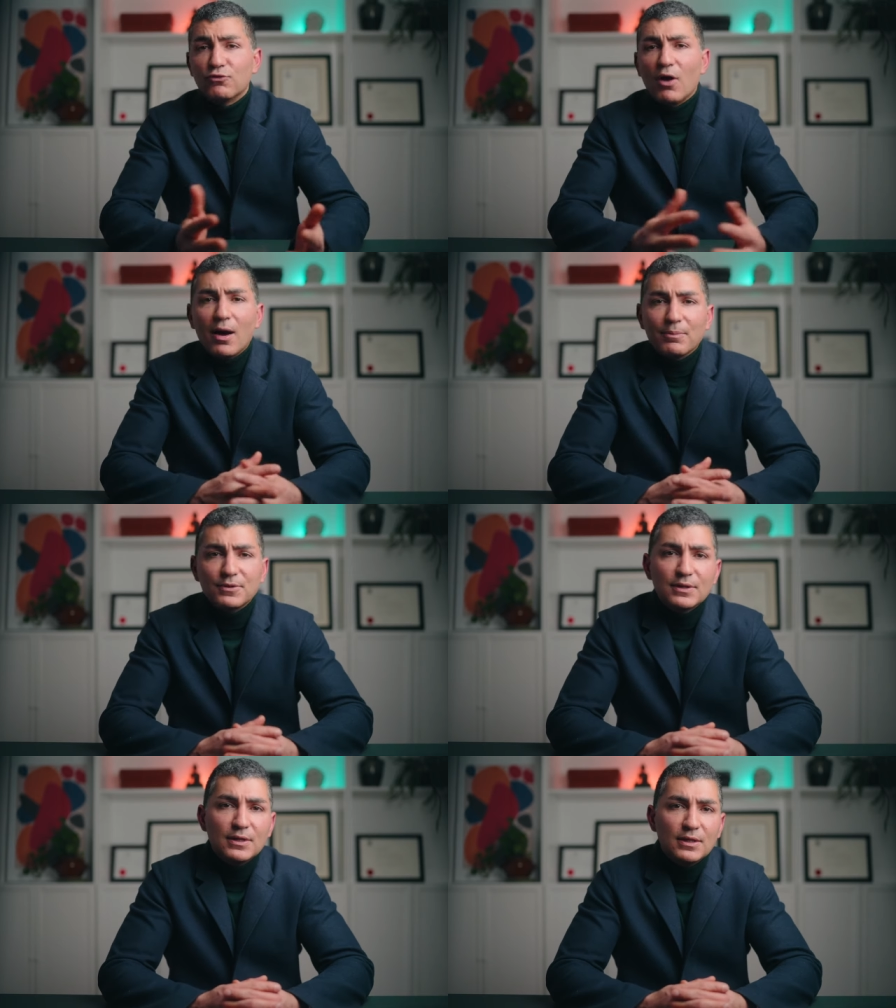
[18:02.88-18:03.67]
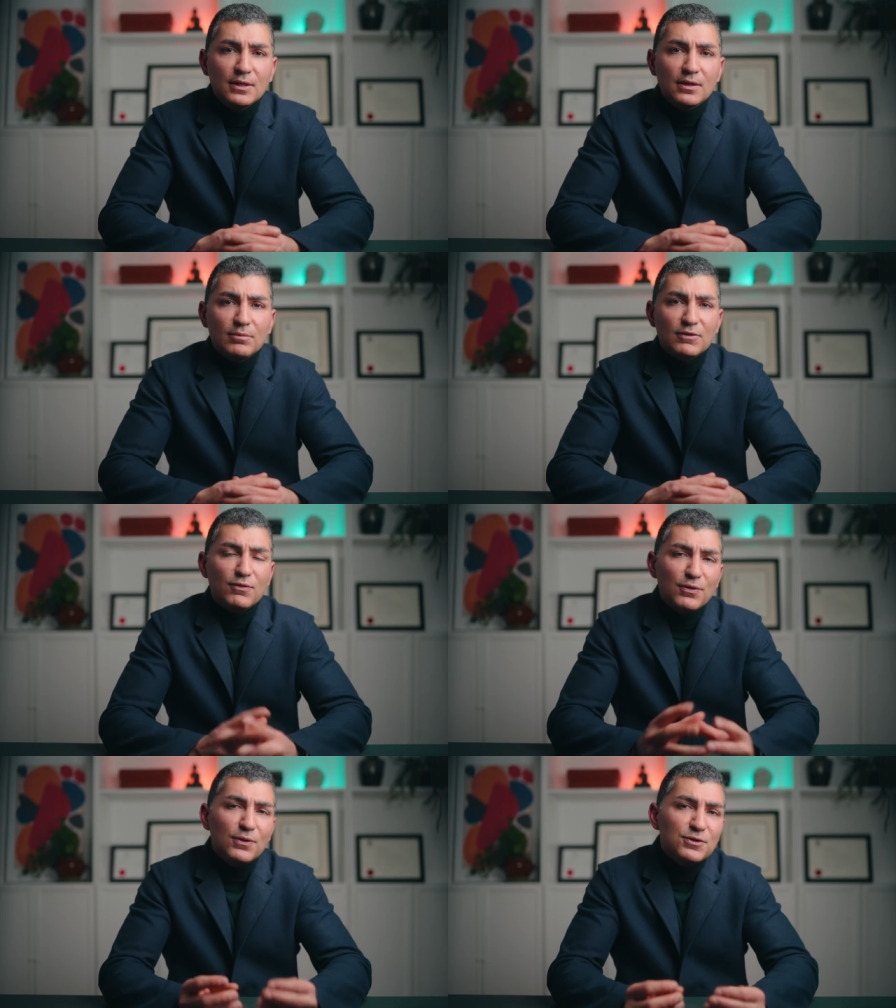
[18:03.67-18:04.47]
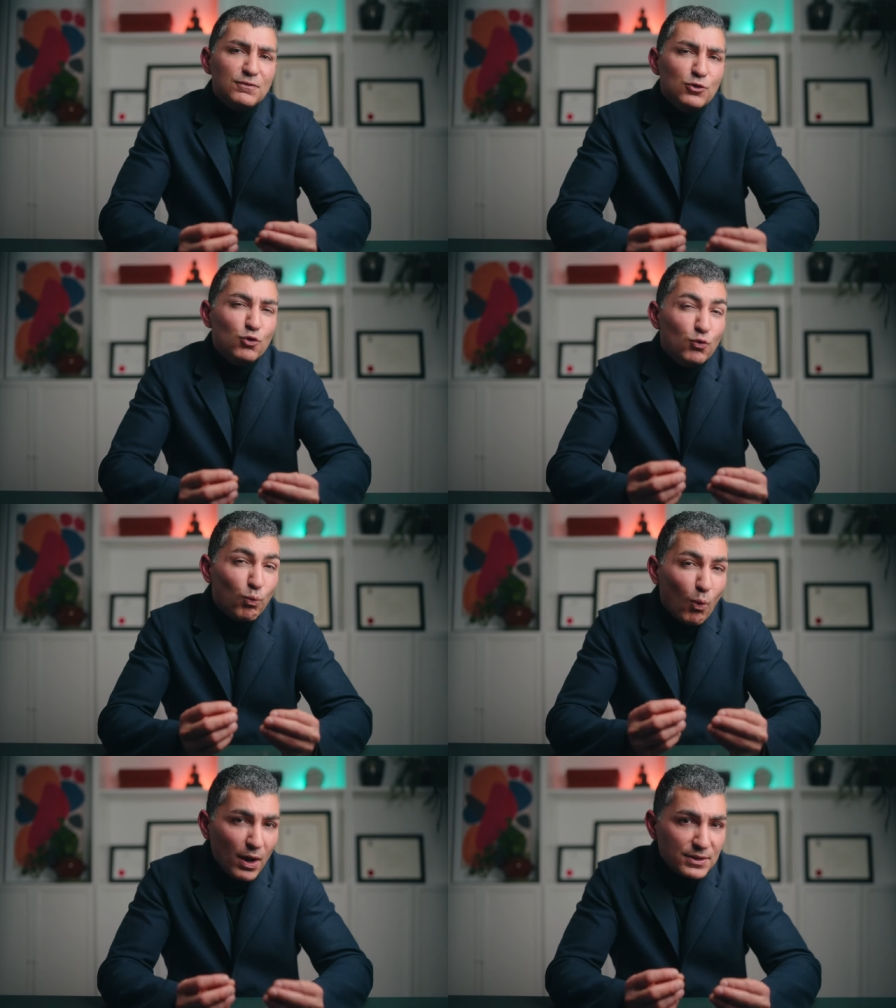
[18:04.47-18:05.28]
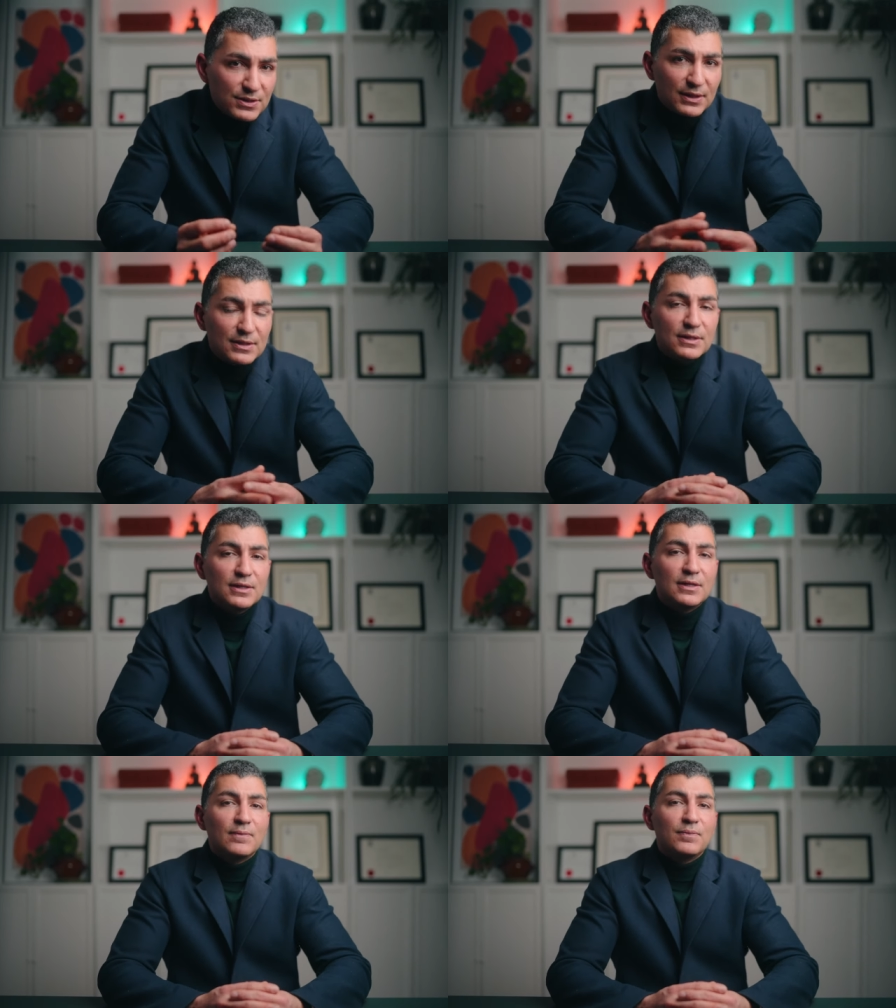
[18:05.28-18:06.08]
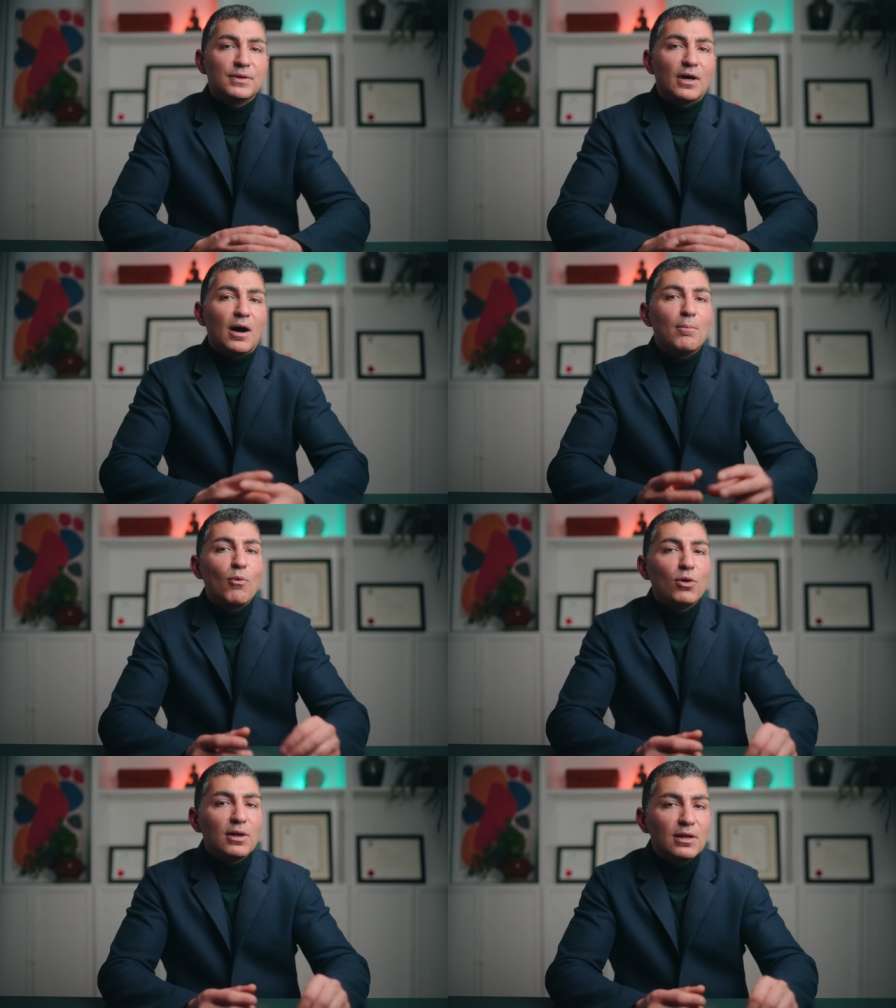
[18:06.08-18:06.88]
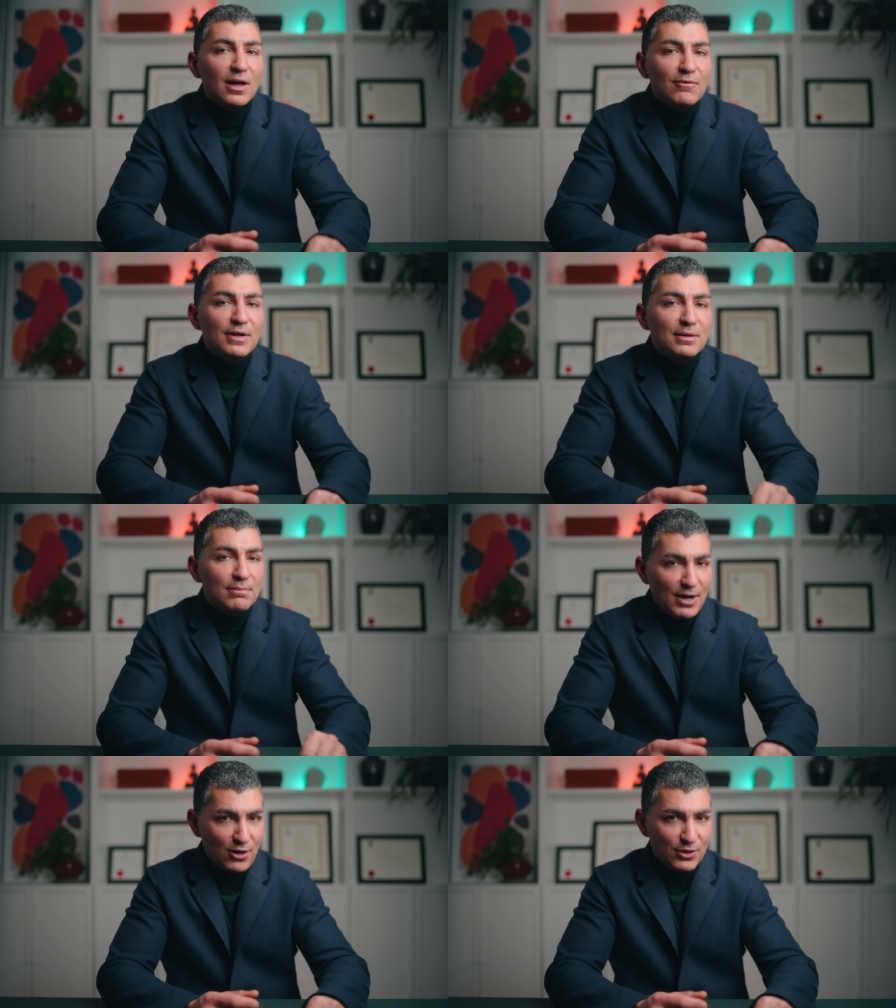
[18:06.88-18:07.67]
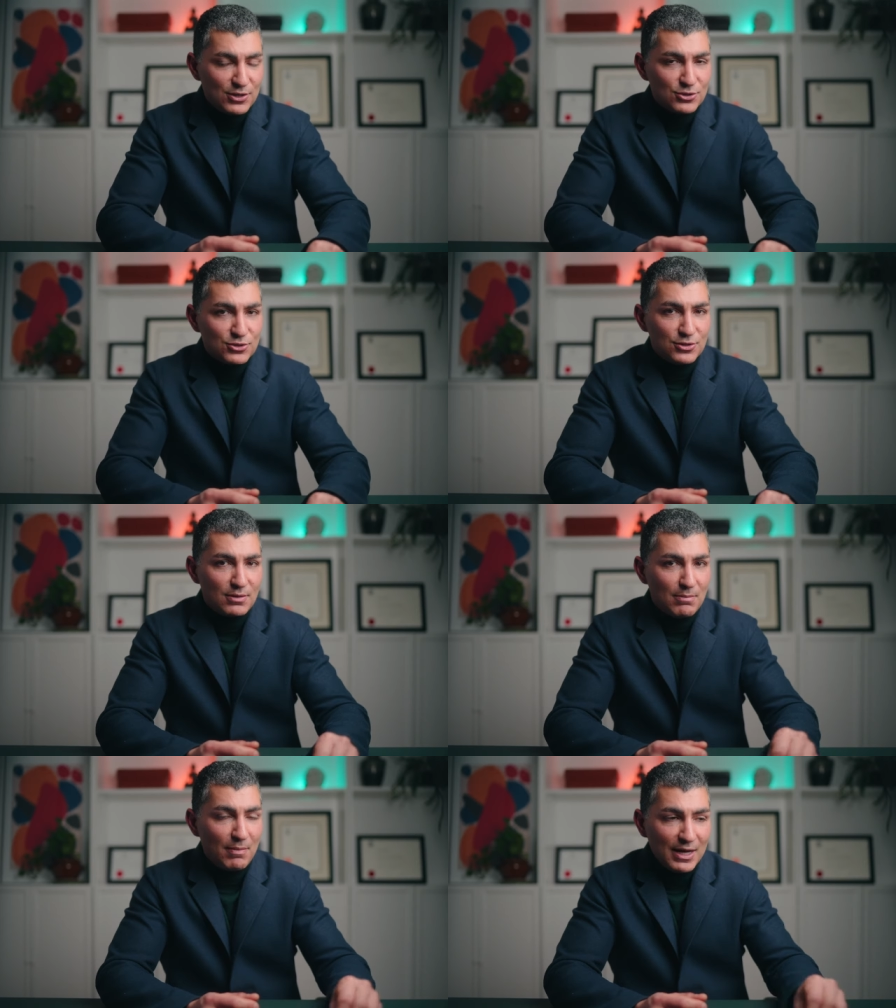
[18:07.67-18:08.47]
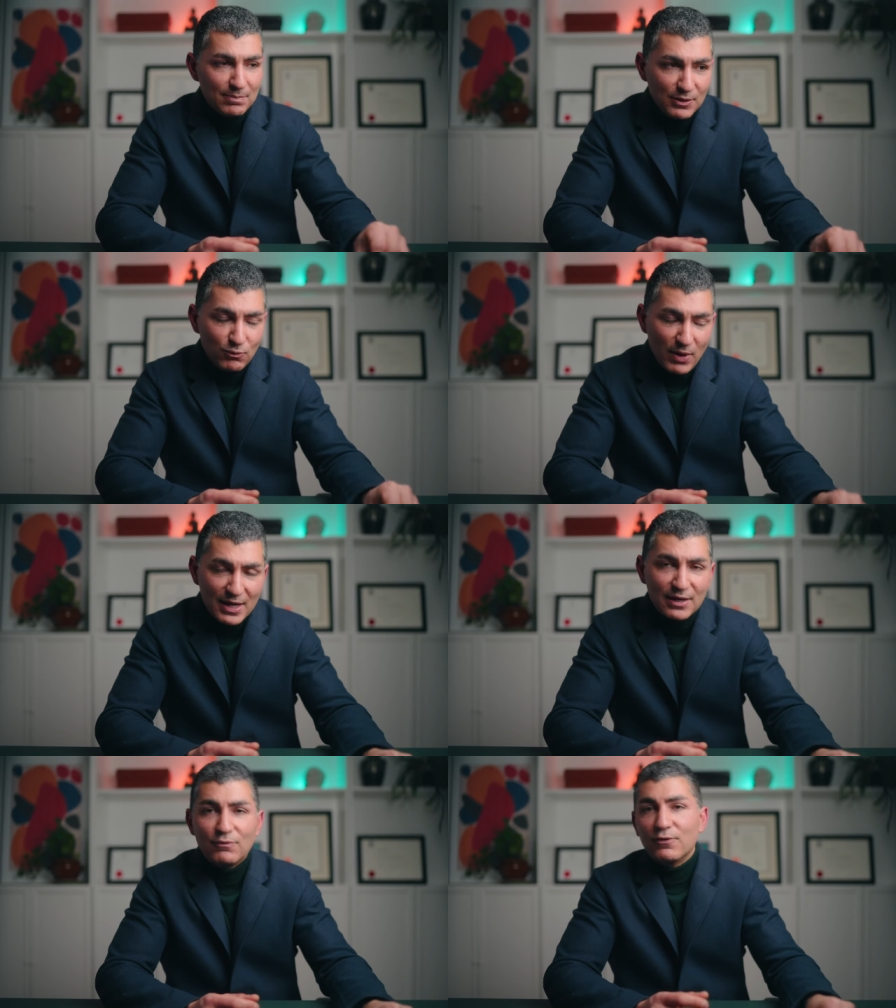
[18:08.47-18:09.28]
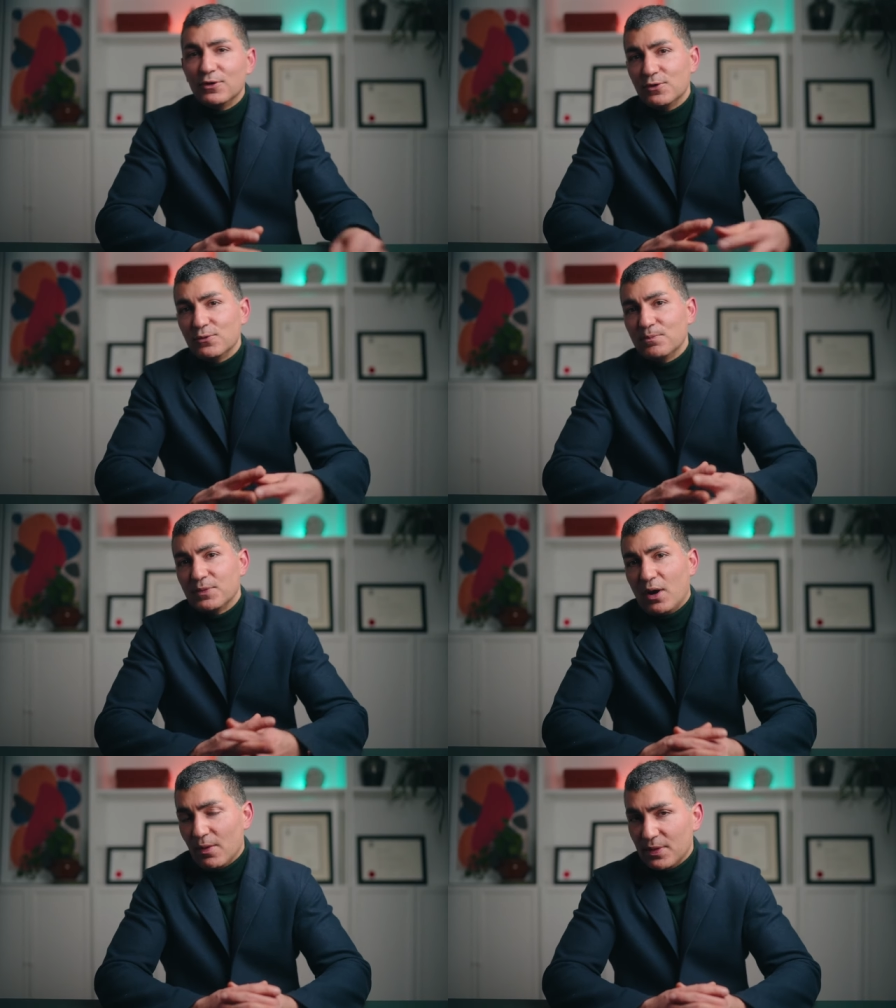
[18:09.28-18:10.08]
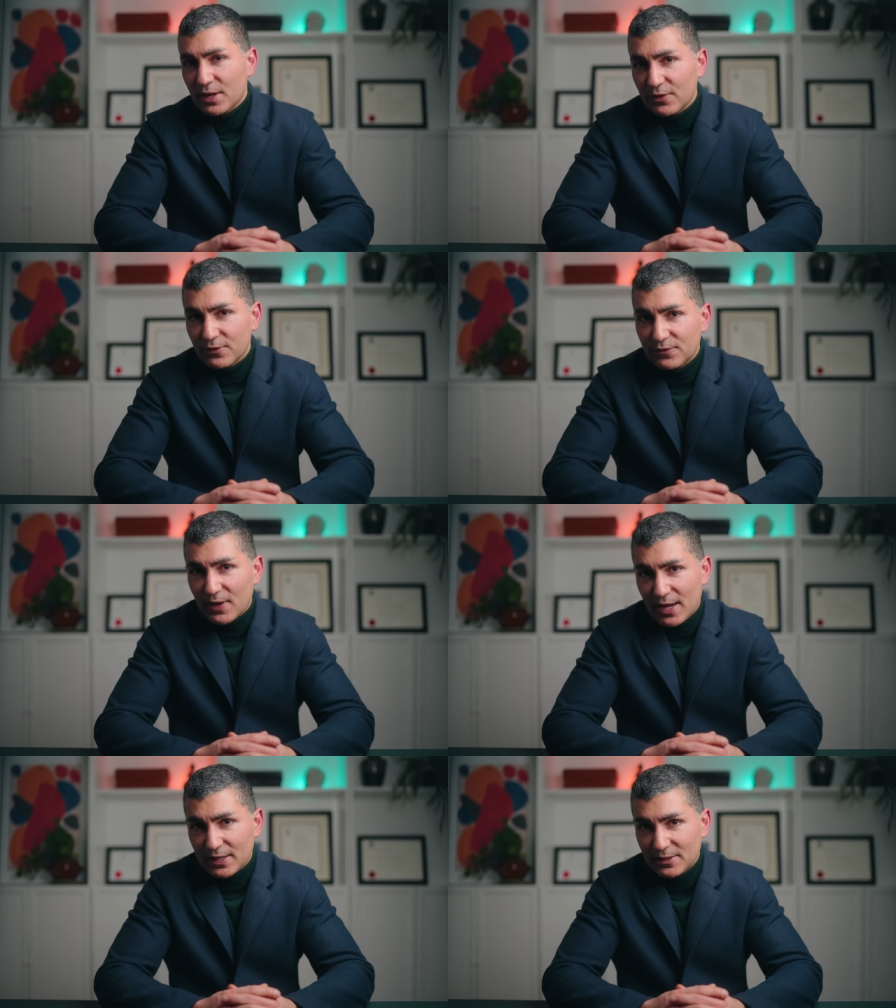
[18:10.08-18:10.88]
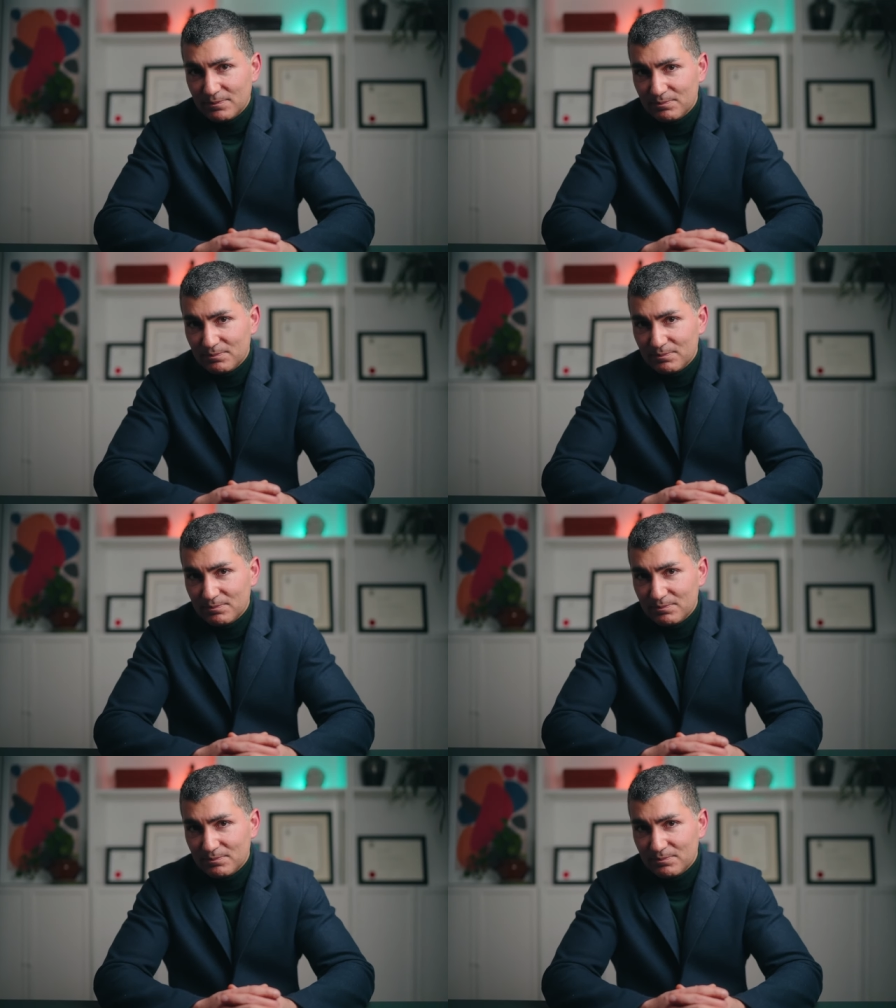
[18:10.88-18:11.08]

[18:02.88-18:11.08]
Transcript: dropped, but for those of you who want it, a more loving marriage might be waiting for you on the other side.